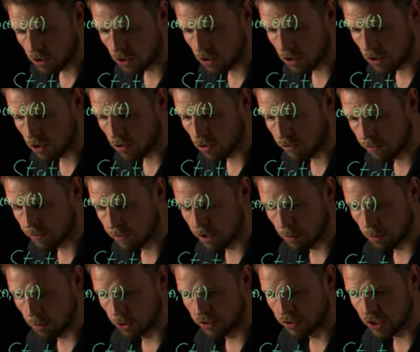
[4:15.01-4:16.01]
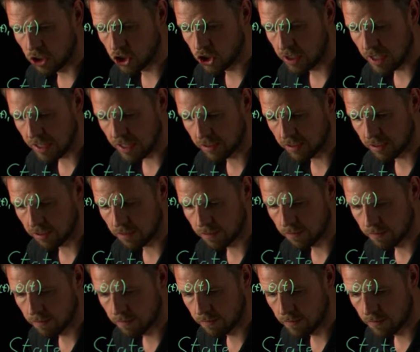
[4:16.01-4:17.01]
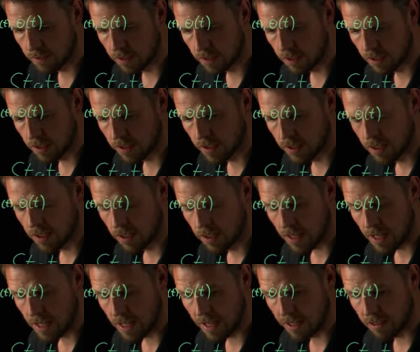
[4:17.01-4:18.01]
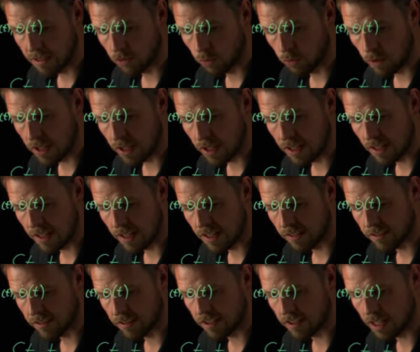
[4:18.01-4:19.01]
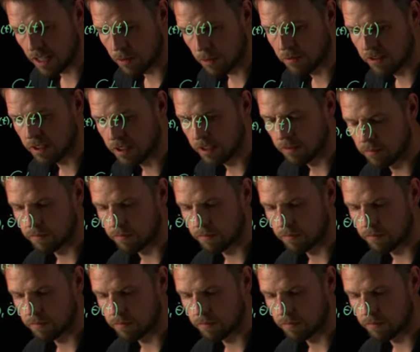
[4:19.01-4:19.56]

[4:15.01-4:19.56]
of the position S as well as time T.